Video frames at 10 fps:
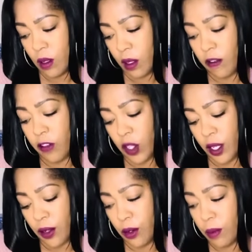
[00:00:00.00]
They feel
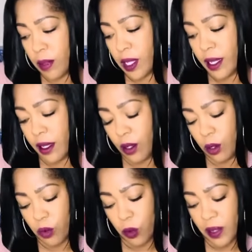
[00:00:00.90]
like you're blocking
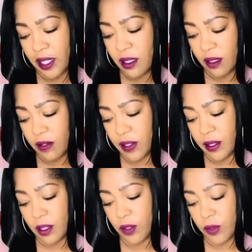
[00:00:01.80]
your romantic
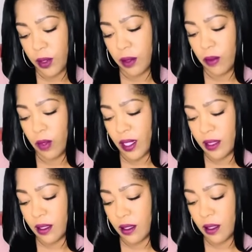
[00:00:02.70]
feelings for them. Why
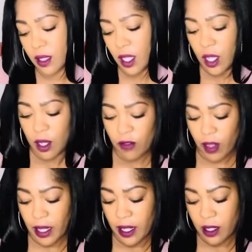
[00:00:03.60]
is this?
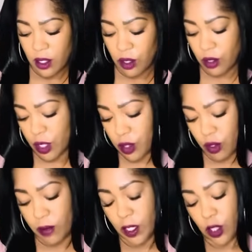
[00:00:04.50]
Finances. You're
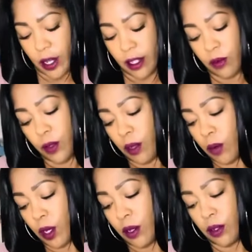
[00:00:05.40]
extremely attractive when you're
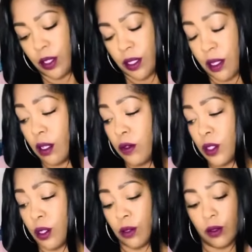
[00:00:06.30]
working on yourself.
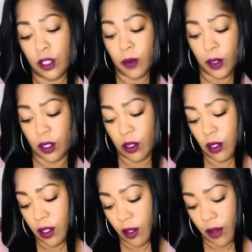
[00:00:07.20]
So this person
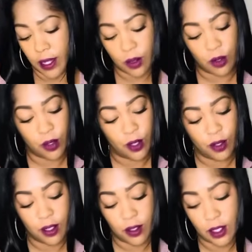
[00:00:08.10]
thought the grass was greener
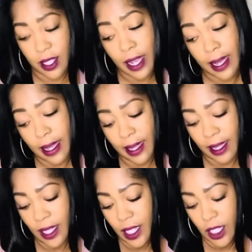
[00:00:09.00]
on the other
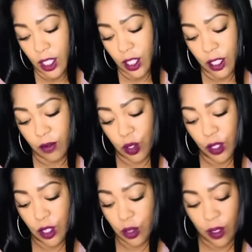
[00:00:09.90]
side. Could have
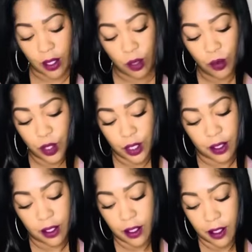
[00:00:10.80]
treated you like you was just
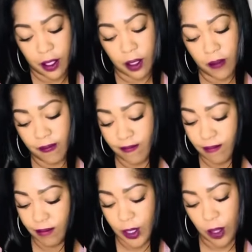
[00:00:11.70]
a hookup.
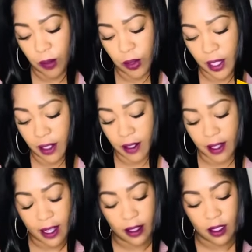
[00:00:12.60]
Manipulated a
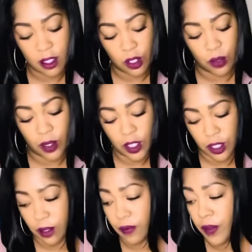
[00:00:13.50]
lot of the
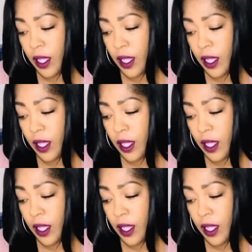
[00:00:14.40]
situation.